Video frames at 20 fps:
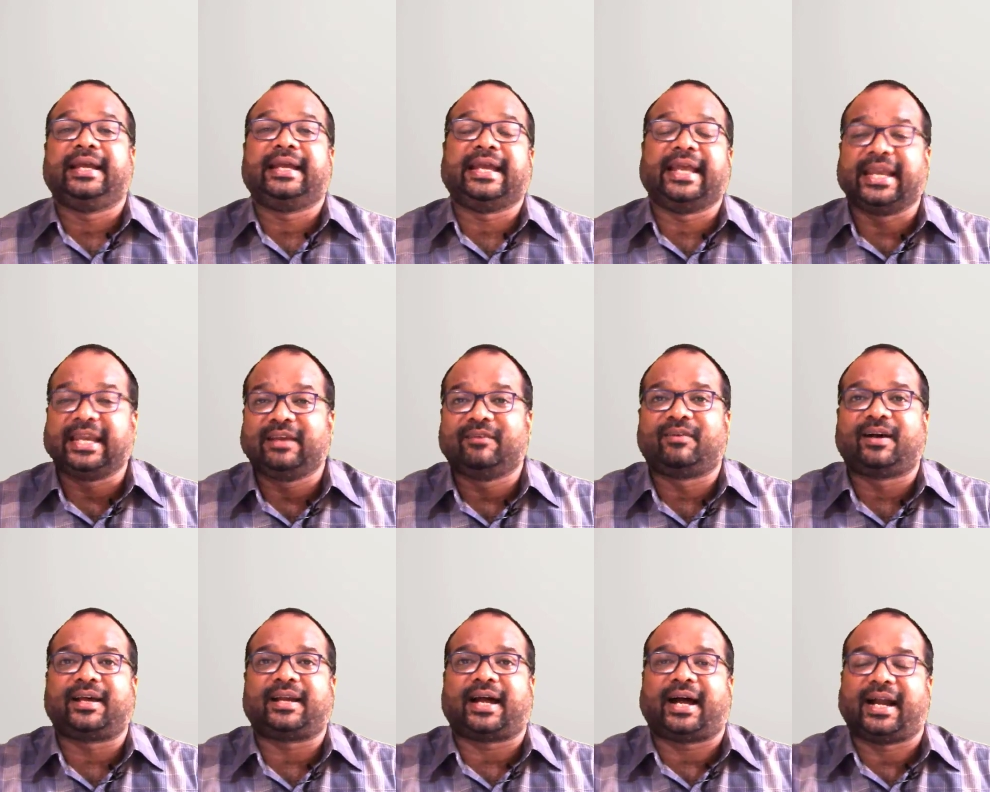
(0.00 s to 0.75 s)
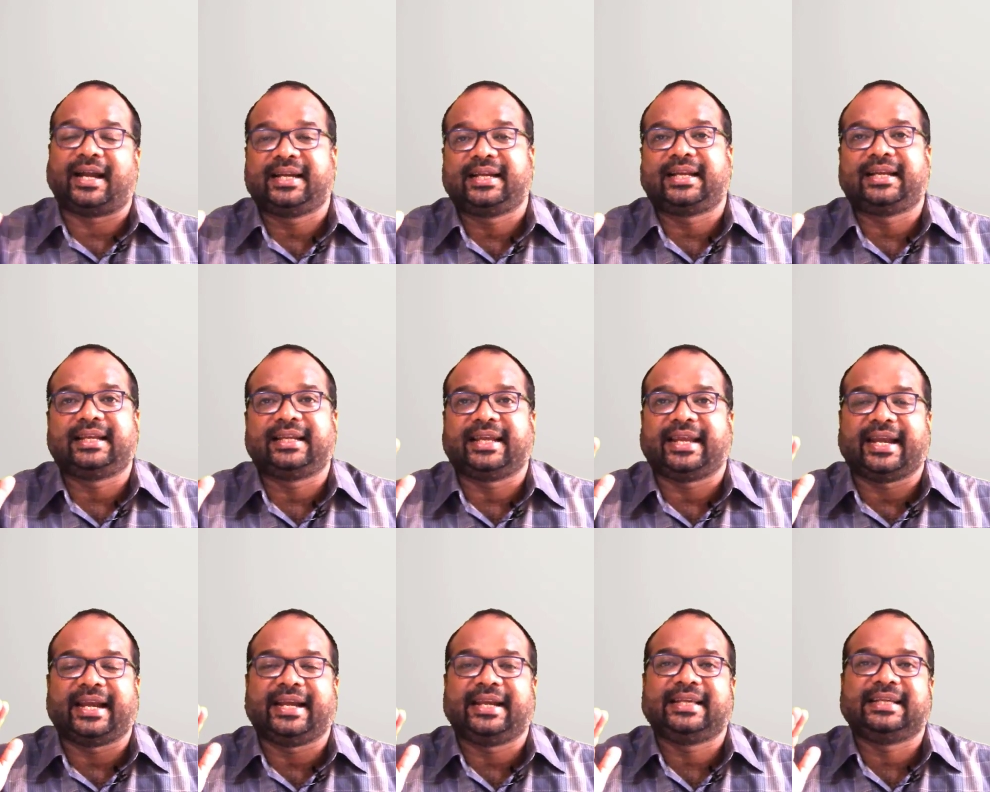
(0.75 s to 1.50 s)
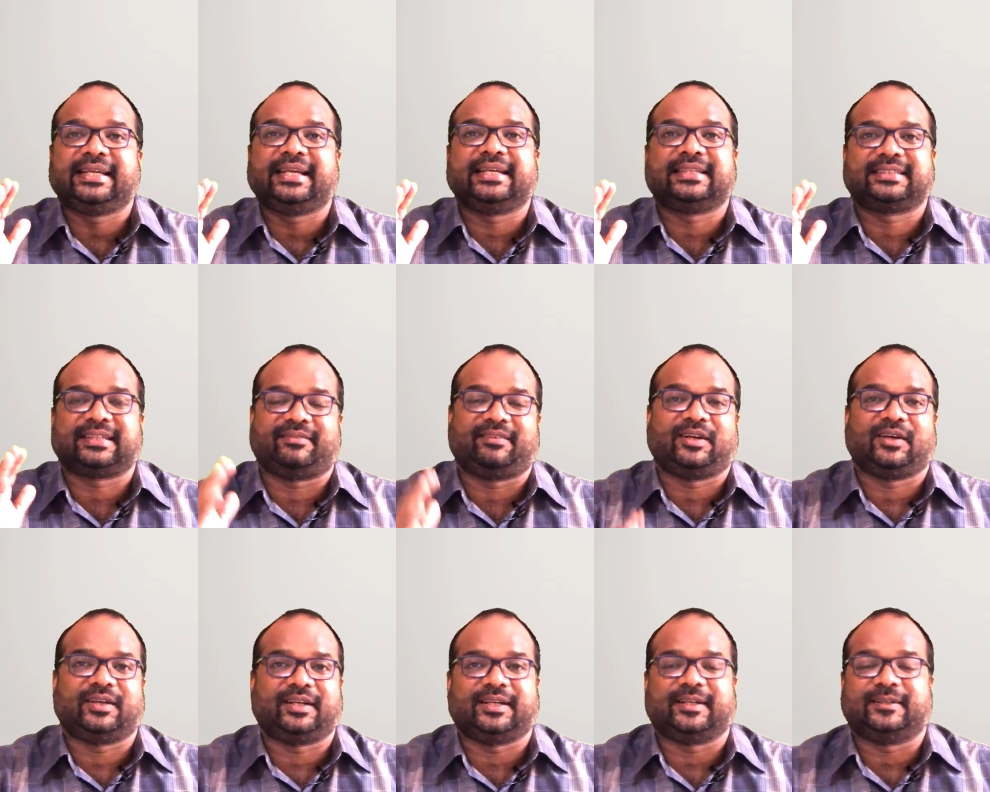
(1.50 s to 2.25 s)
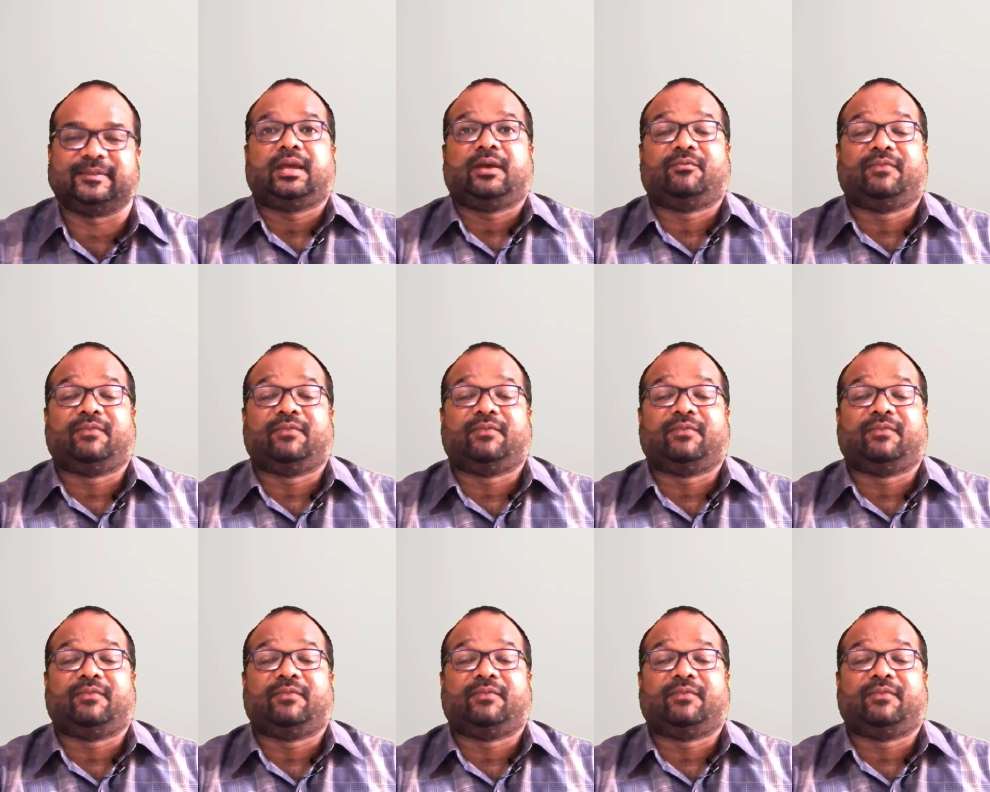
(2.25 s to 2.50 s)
anywhere until AD 700.